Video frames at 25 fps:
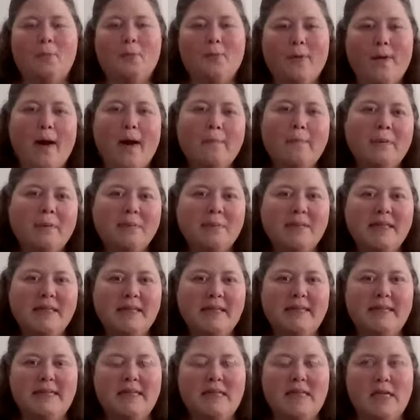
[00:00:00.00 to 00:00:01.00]

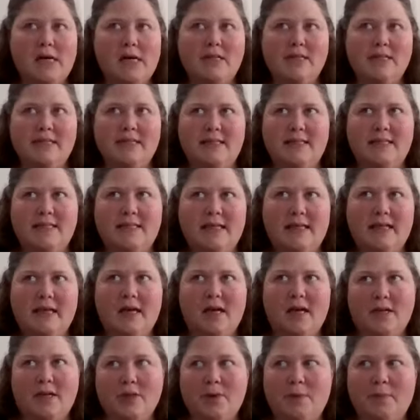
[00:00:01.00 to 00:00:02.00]
probably did not see
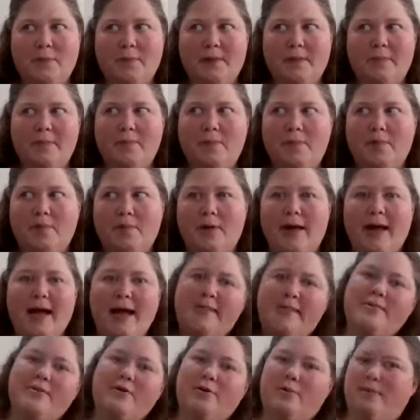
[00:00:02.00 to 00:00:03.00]
other people
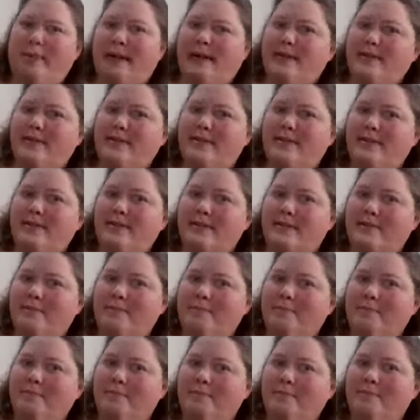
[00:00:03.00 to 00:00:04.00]
at their best.
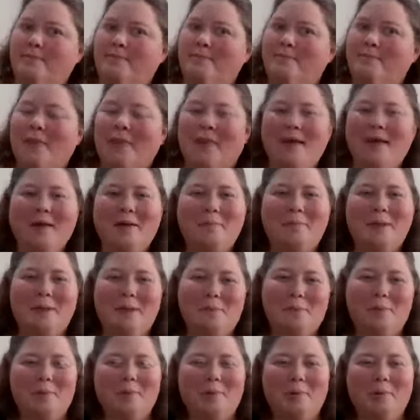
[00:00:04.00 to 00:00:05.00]

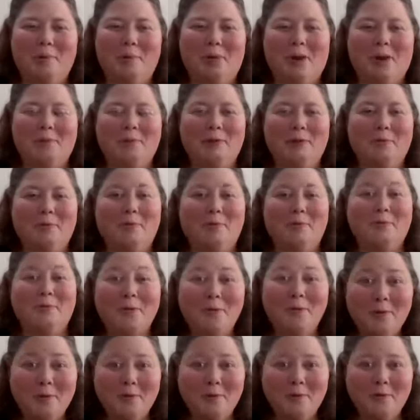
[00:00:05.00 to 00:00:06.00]
People were probably
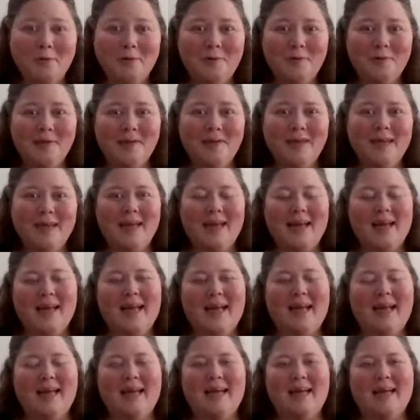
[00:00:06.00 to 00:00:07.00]
rude
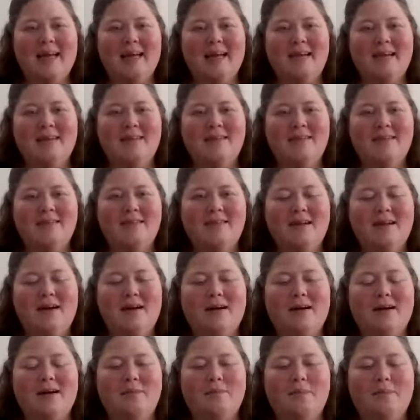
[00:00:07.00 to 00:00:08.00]
and
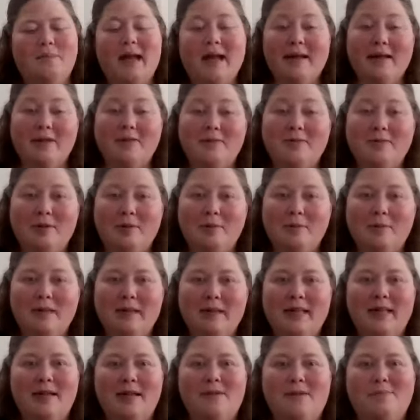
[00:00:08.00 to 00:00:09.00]
angry with
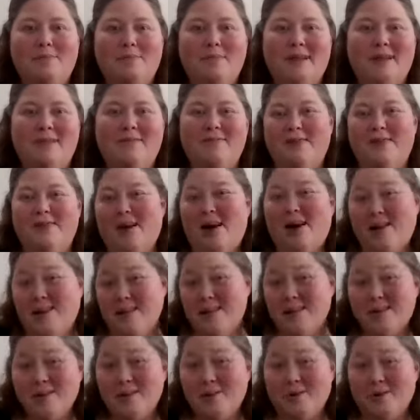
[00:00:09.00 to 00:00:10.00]
him, even
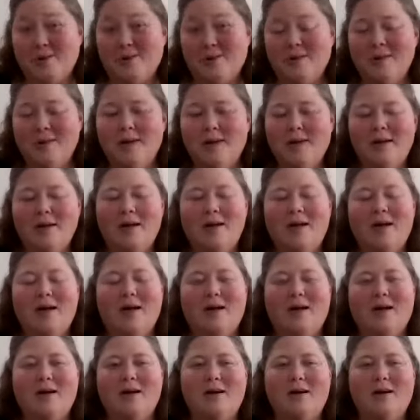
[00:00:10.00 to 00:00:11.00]
hostile,
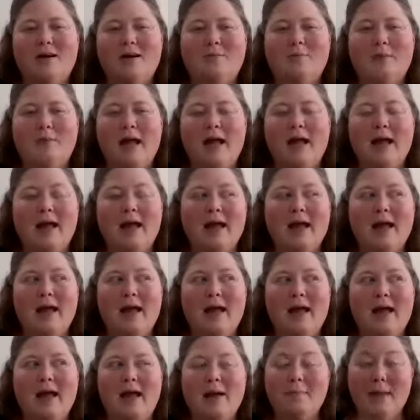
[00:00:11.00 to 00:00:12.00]
and
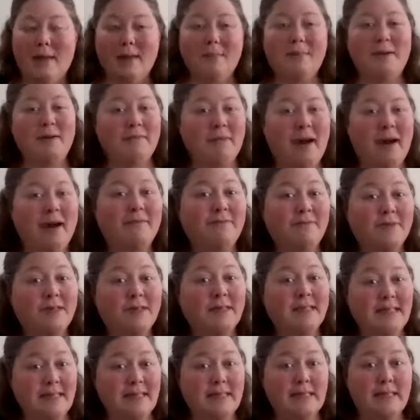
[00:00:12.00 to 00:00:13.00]
maybe
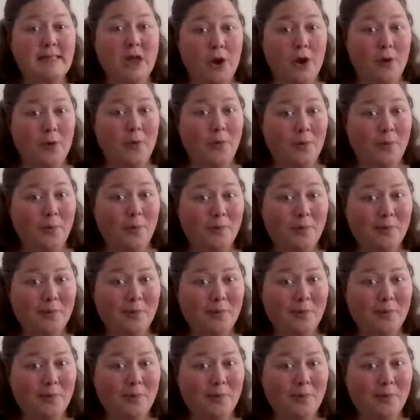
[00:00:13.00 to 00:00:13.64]
rightfully so,